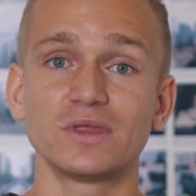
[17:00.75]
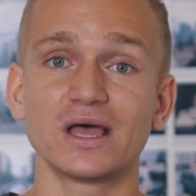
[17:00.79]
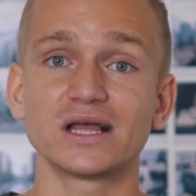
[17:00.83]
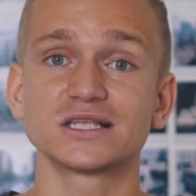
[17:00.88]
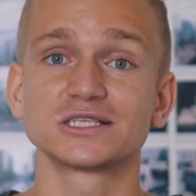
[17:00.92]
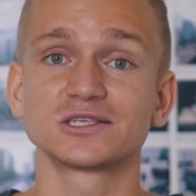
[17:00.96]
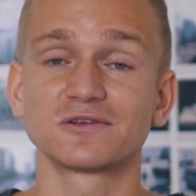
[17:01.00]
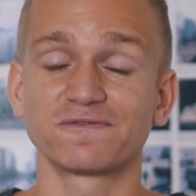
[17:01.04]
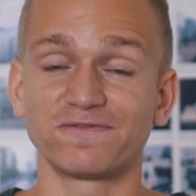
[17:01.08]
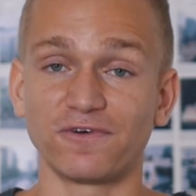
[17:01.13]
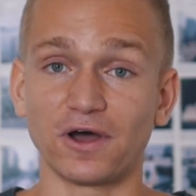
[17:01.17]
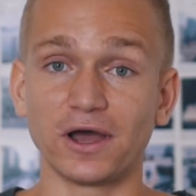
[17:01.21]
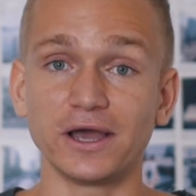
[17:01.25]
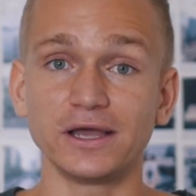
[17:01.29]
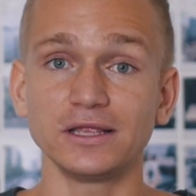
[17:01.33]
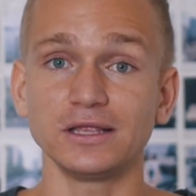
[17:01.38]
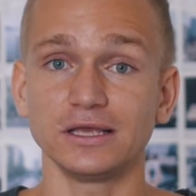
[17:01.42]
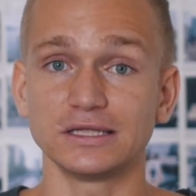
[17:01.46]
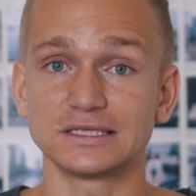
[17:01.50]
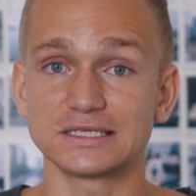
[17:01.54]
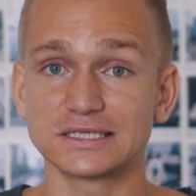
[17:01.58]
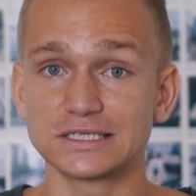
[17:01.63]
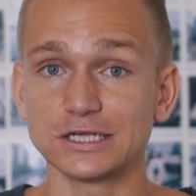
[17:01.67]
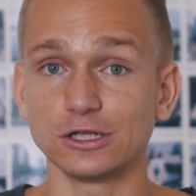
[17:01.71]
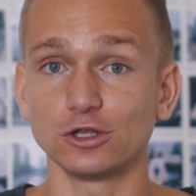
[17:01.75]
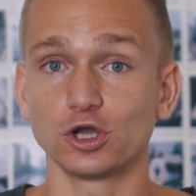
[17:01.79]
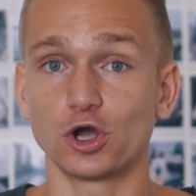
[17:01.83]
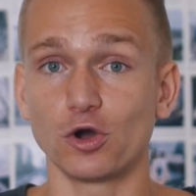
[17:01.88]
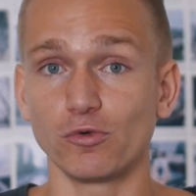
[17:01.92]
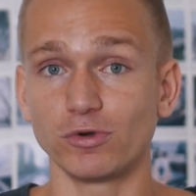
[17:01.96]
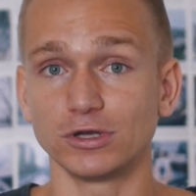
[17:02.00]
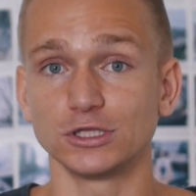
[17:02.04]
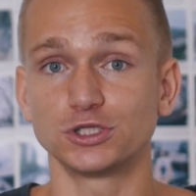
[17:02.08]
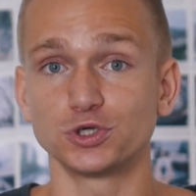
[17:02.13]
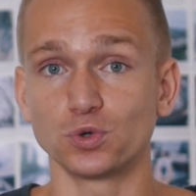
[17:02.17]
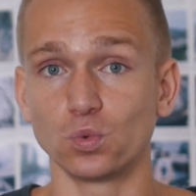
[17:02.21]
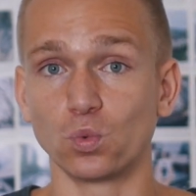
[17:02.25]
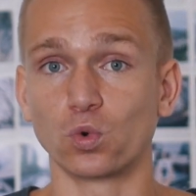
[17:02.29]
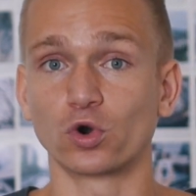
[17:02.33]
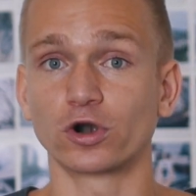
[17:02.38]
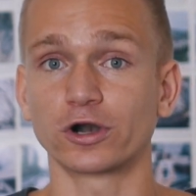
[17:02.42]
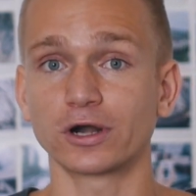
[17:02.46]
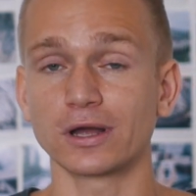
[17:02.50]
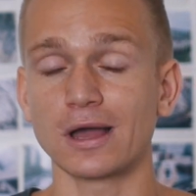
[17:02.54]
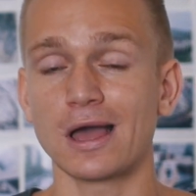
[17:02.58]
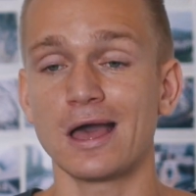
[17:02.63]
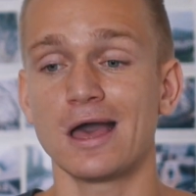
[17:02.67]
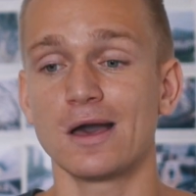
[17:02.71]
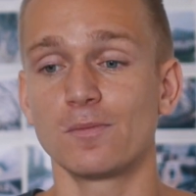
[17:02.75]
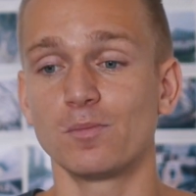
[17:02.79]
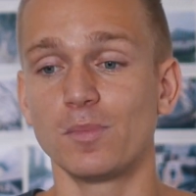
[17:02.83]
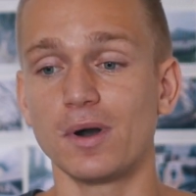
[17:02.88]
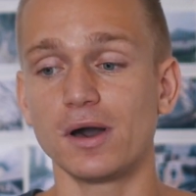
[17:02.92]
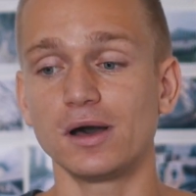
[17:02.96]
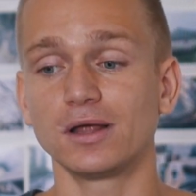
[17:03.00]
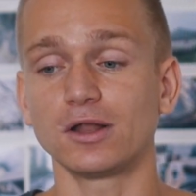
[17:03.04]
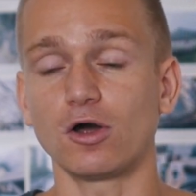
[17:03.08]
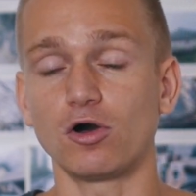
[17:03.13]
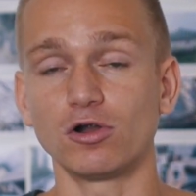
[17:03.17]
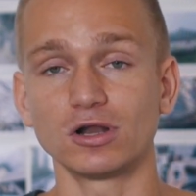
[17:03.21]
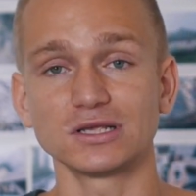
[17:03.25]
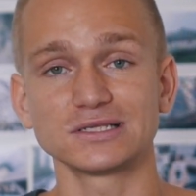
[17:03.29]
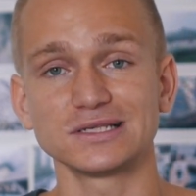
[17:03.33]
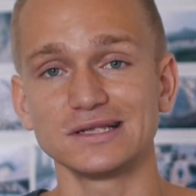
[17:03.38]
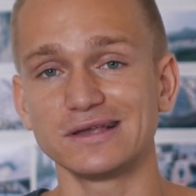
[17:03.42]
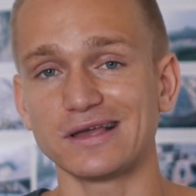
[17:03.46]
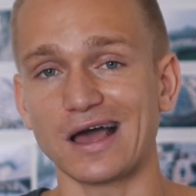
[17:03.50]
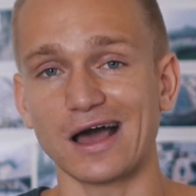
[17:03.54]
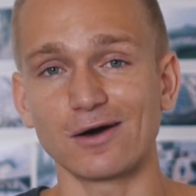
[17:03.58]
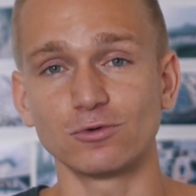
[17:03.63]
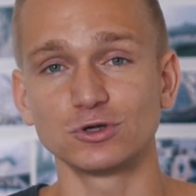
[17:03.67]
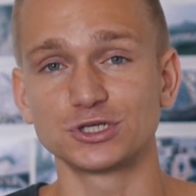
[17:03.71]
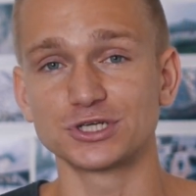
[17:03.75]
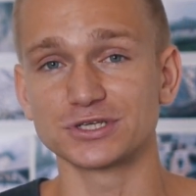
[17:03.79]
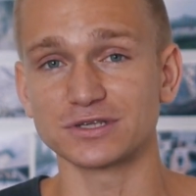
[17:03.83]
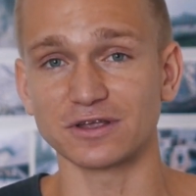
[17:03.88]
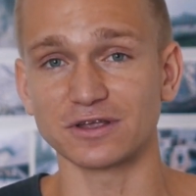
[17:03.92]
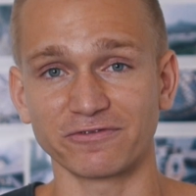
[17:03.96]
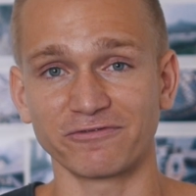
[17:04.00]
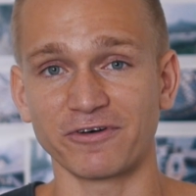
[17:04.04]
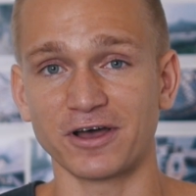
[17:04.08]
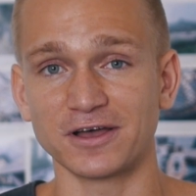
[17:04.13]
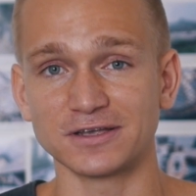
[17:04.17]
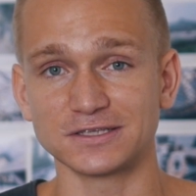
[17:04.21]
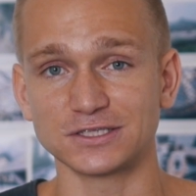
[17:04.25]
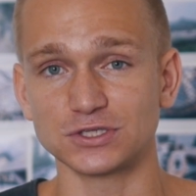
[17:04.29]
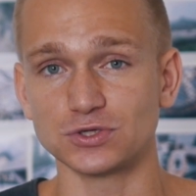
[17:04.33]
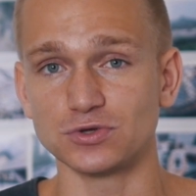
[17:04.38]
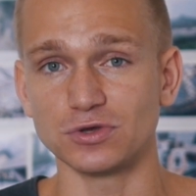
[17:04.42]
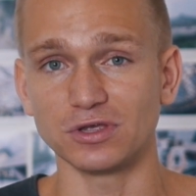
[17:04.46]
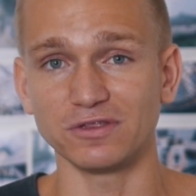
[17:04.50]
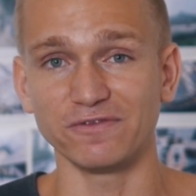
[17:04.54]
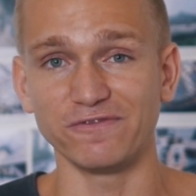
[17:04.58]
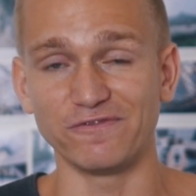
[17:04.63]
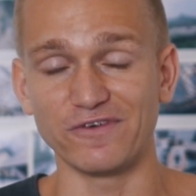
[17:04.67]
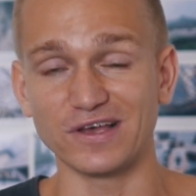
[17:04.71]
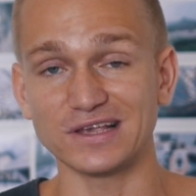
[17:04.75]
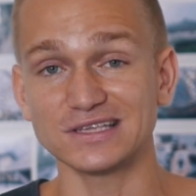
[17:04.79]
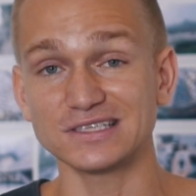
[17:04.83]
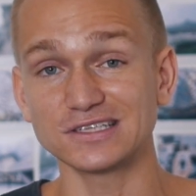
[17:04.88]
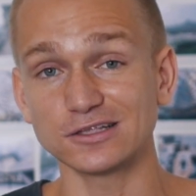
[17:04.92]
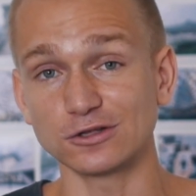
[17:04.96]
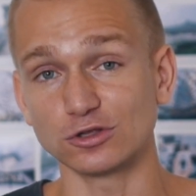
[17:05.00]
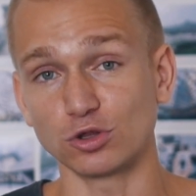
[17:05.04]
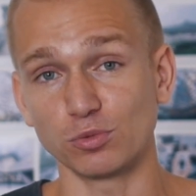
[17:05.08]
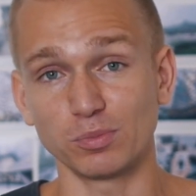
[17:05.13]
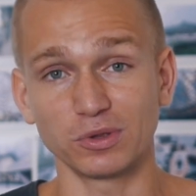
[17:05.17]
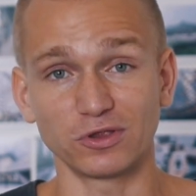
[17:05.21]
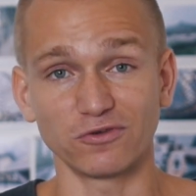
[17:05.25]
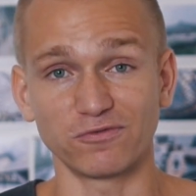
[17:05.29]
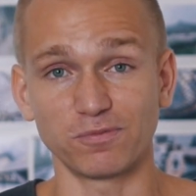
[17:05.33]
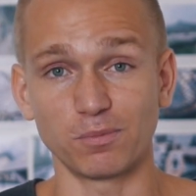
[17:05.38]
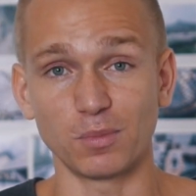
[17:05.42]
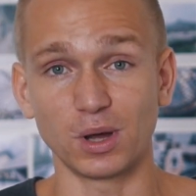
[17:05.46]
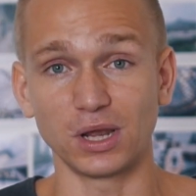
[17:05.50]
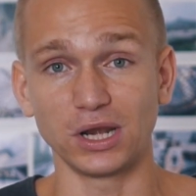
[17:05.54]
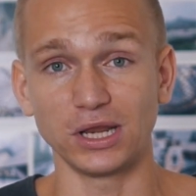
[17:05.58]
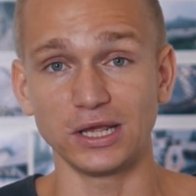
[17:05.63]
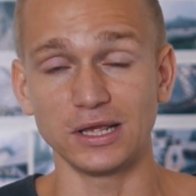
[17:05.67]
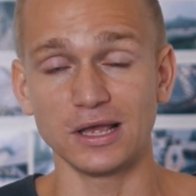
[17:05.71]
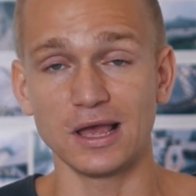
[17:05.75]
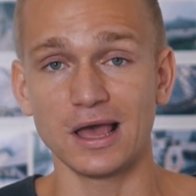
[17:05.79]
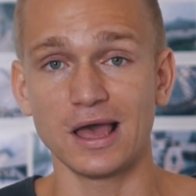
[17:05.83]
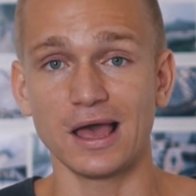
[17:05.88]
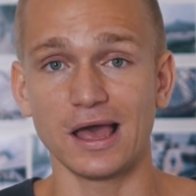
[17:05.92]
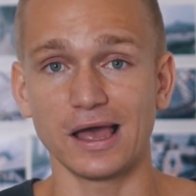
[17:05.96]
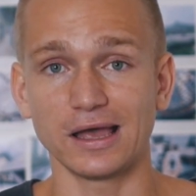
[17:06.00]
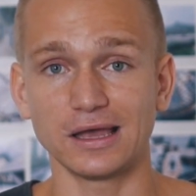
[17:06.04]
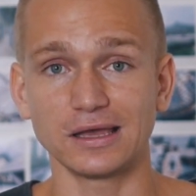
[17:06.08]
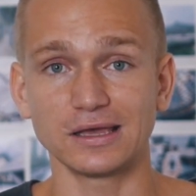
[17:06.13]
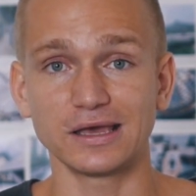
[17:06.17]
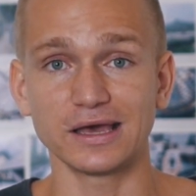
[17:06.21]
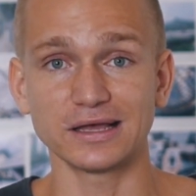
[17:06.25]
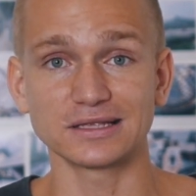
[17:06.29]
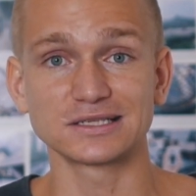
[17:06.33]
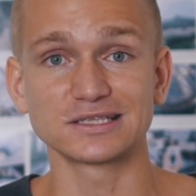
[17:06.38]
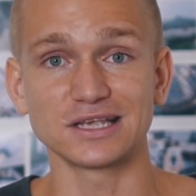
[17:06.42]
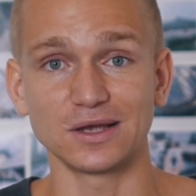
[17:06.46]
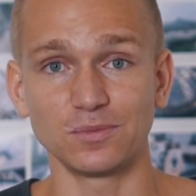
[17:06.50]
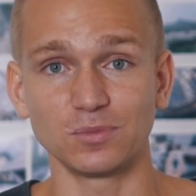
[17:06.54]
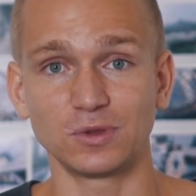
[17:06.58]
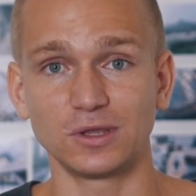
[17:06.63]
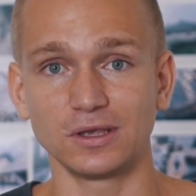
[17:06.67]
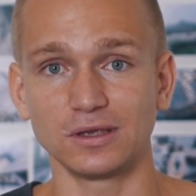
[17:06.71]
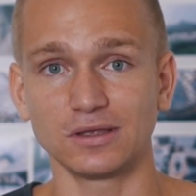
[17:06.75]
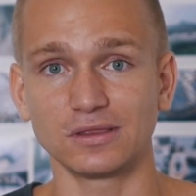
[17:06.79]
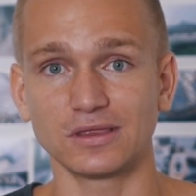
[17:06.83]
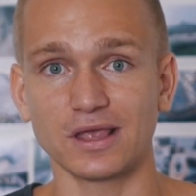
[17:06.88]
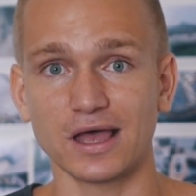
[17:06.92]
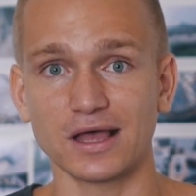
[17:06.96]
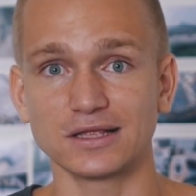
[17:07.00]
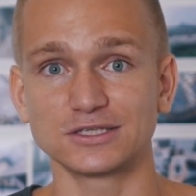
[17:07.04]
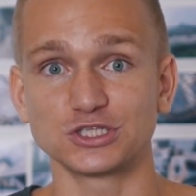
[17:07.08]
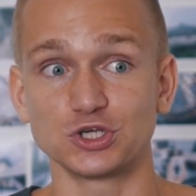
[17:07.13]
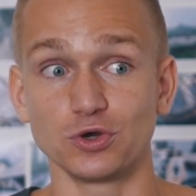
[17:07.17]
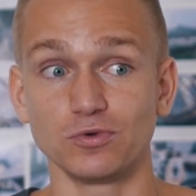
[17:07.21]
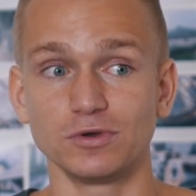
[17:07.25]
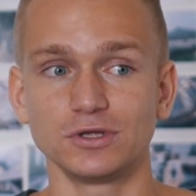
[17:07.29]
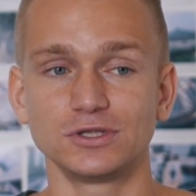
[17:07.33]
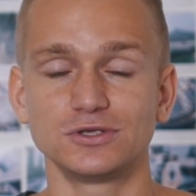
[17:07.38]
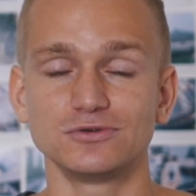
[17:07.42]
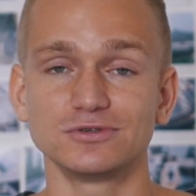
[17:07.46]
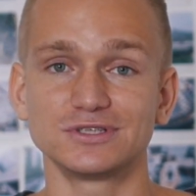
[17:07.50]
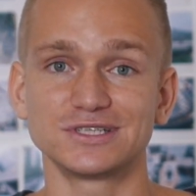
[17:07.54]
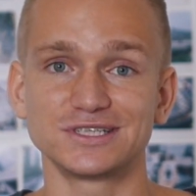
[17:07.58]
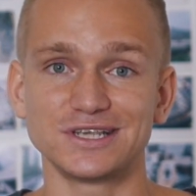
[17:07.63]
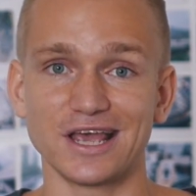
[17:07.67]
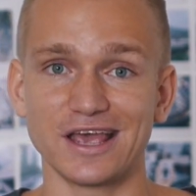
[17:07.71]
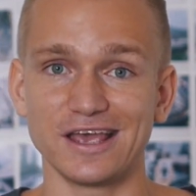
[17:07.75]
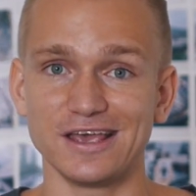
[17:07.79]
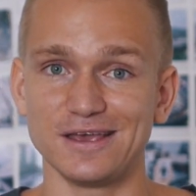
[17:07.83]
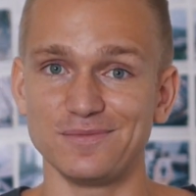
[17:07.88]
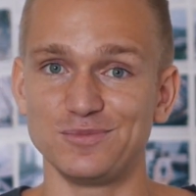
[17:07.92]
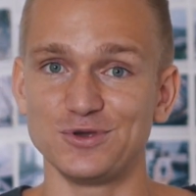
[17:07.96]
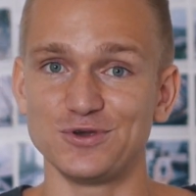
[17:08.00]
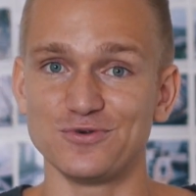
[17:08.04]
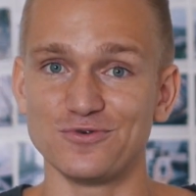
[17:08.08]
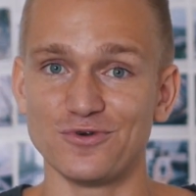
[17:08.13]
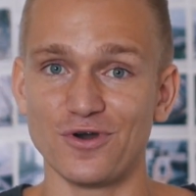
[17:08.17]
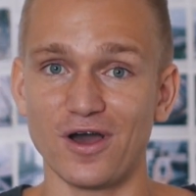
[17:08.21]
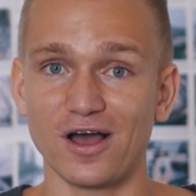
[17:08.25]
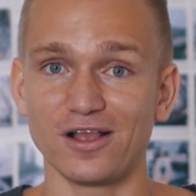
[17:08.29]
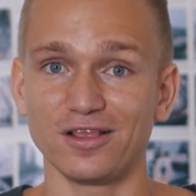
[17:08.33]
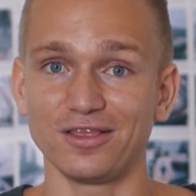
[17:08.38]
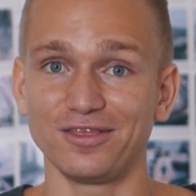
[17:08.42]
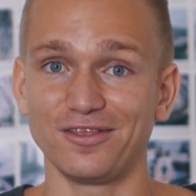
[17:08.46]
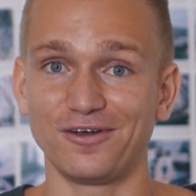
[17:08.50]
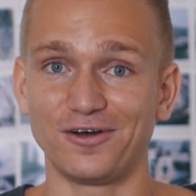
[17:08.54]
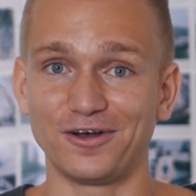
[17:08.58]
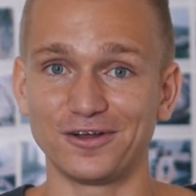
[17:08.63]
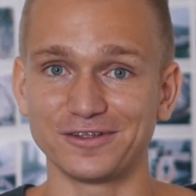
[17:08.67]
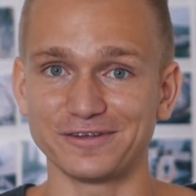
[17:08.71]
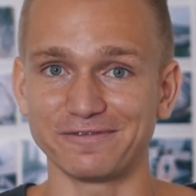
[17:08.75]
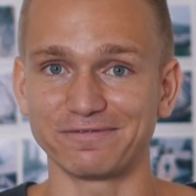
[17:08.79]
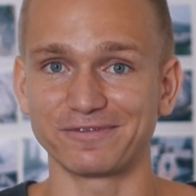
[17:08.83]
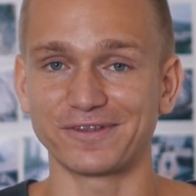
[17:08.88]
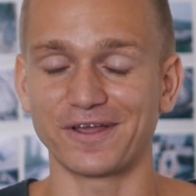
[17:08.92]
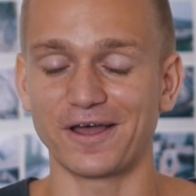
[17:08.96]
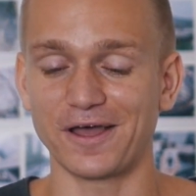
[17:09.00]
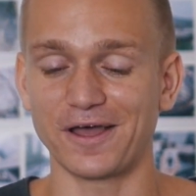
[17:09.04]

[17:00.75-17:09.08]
That's fine, it's still going to work, but honestly I would advise to invest a little bit of money and get something that's going to save you a lot of